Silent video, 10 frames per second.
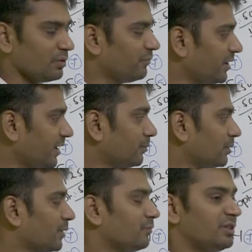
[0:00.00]
when I am
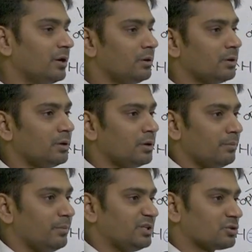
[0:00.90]
done with the
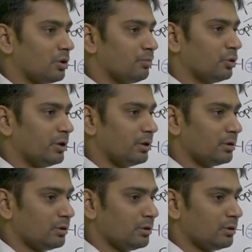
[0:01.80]
mains component.